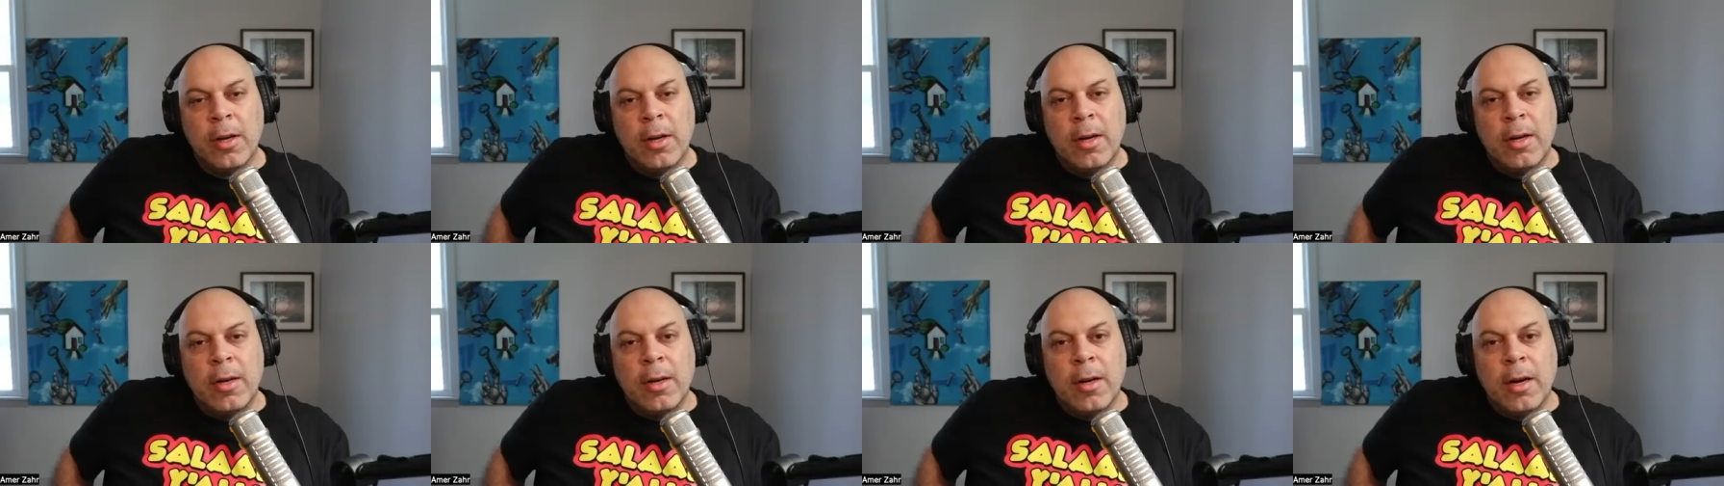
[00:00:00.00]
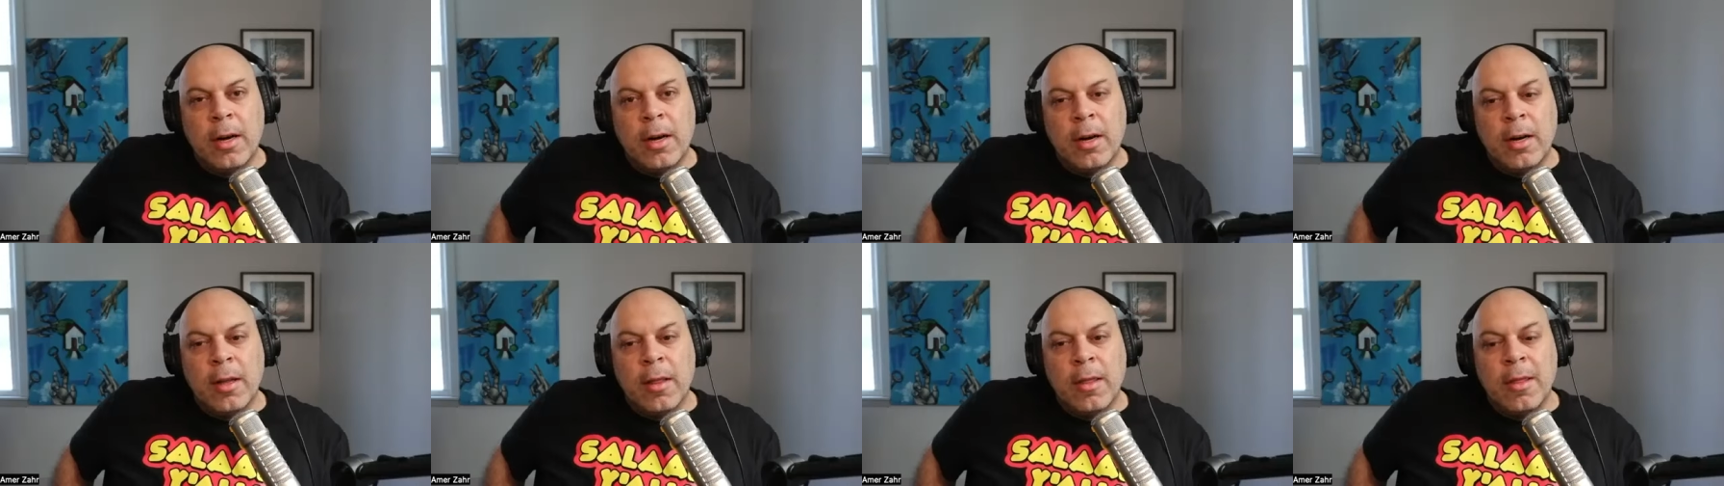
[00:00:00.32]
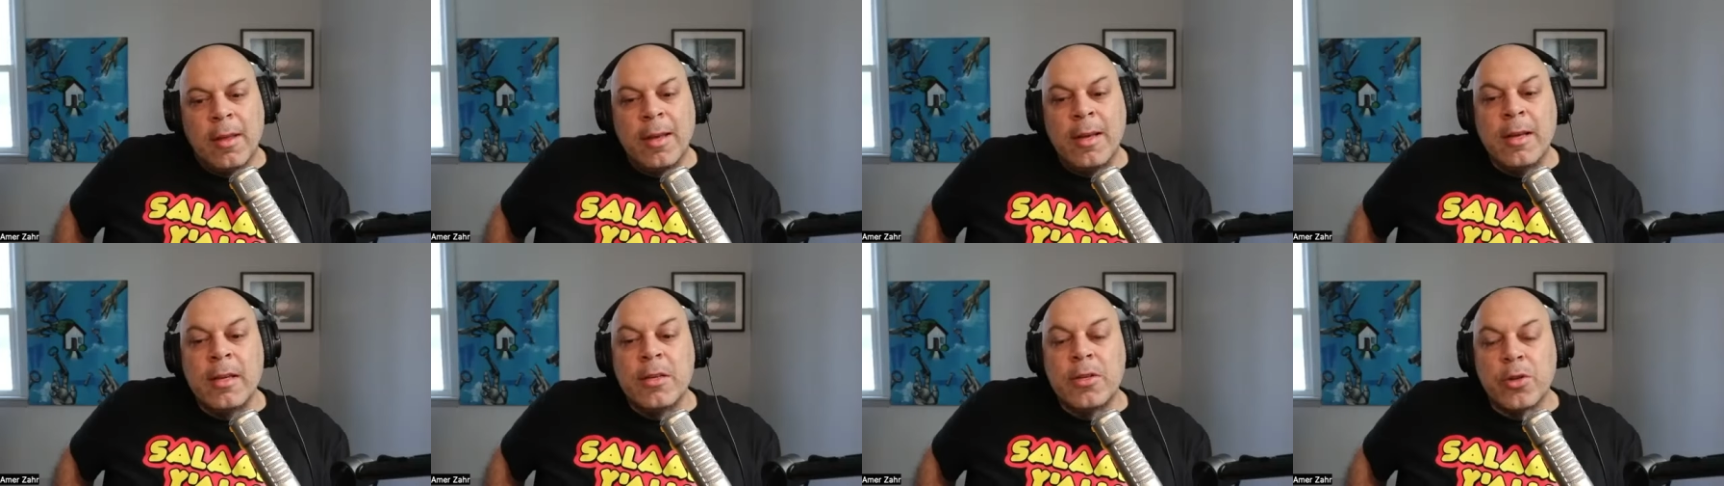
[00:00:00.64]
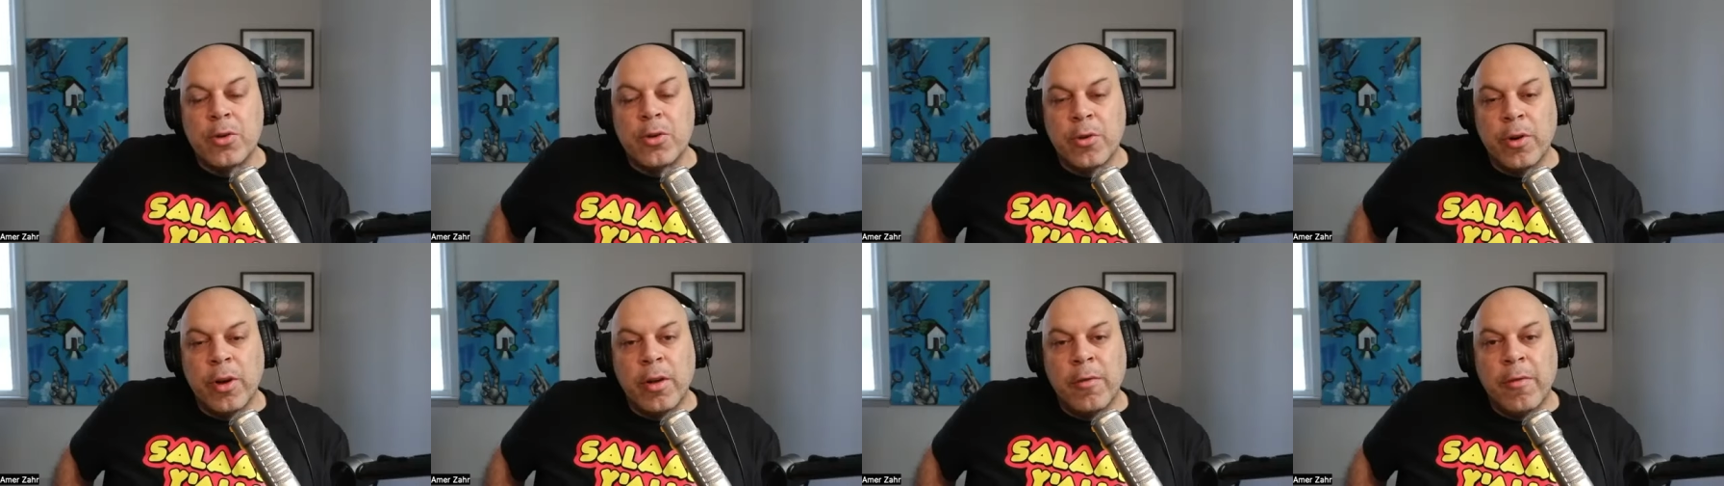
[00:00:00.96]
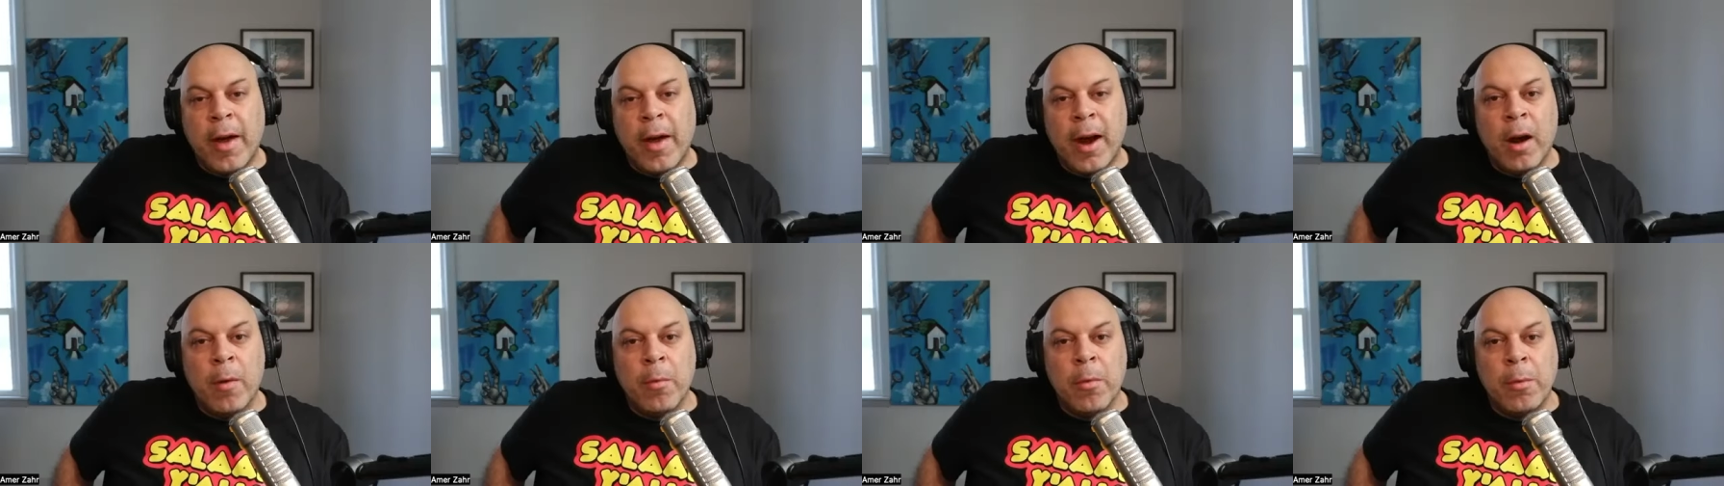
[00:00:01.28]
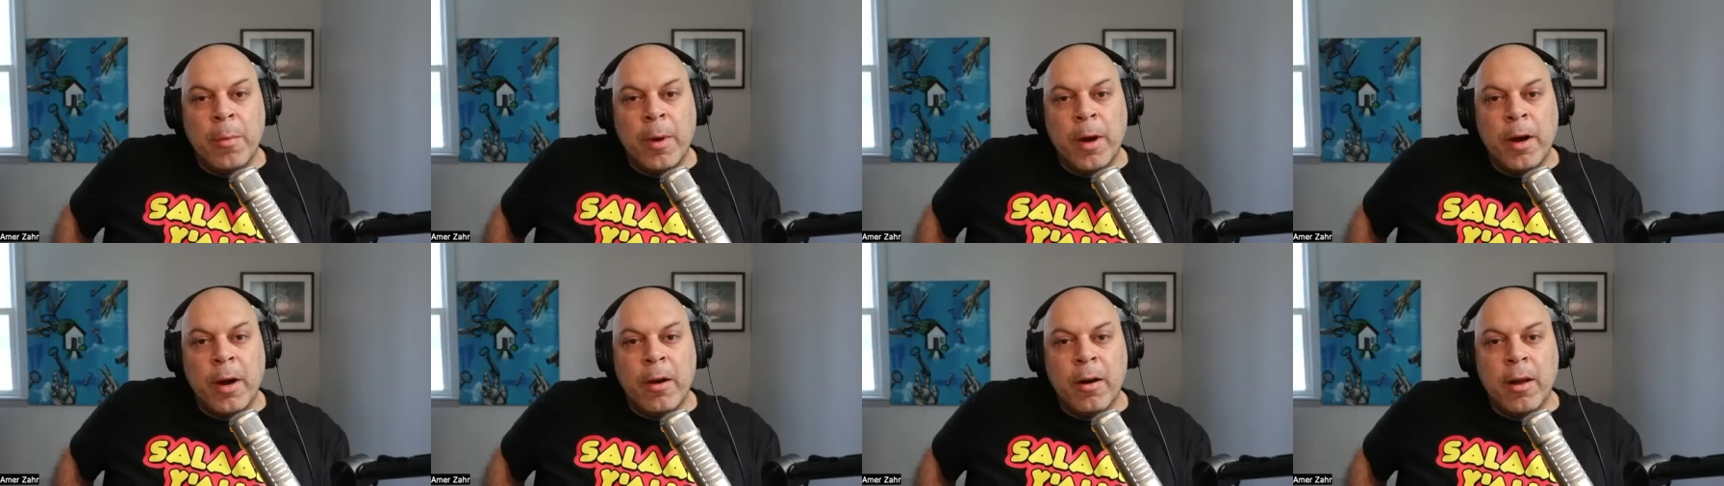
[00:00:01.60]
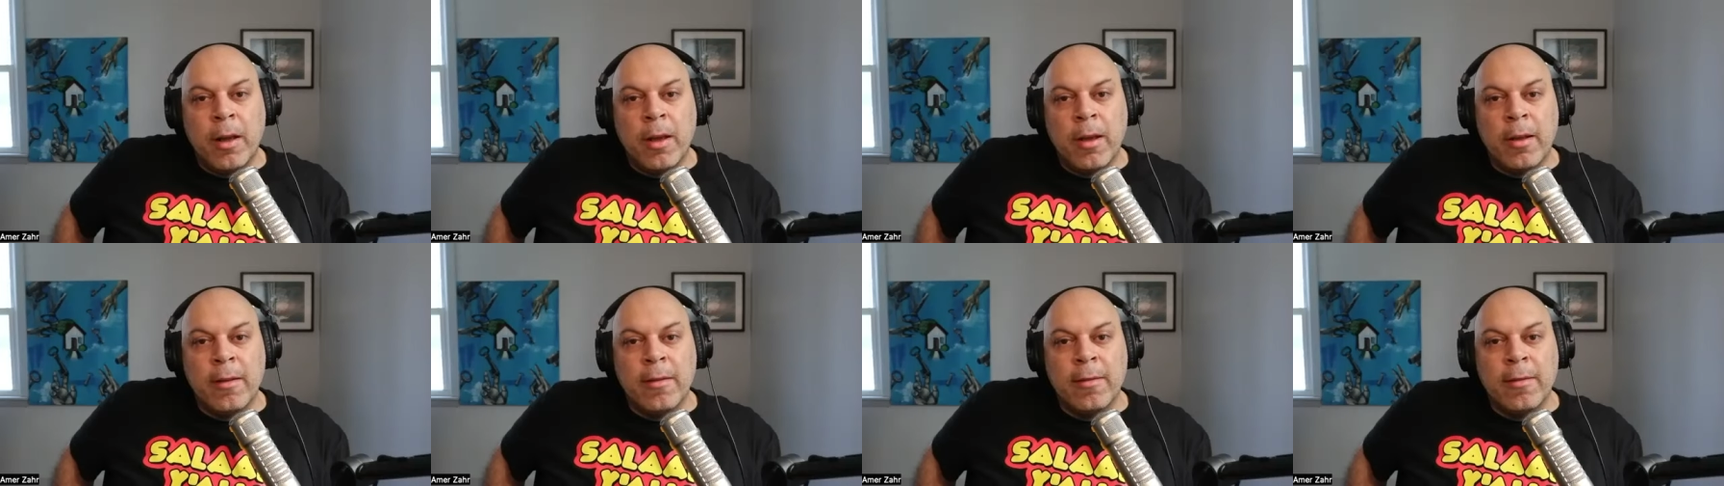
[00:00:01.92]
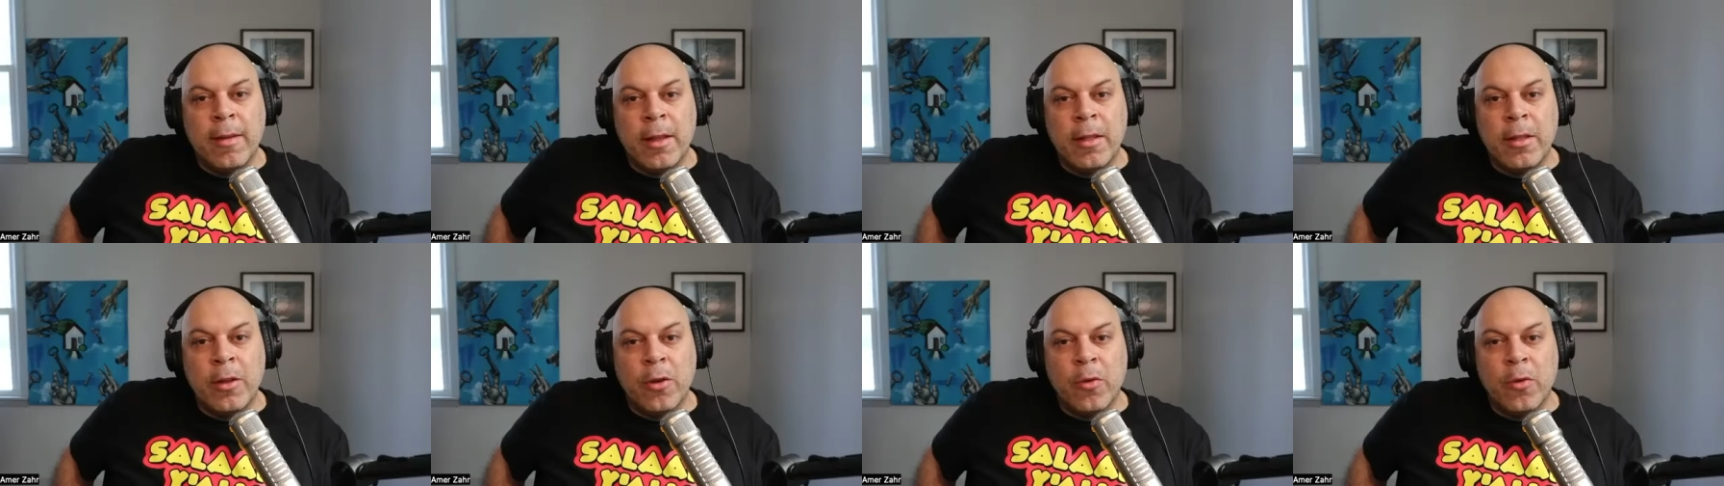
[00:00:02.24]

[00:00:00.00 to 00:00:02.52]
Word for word: Uh, the history of Arab Americans and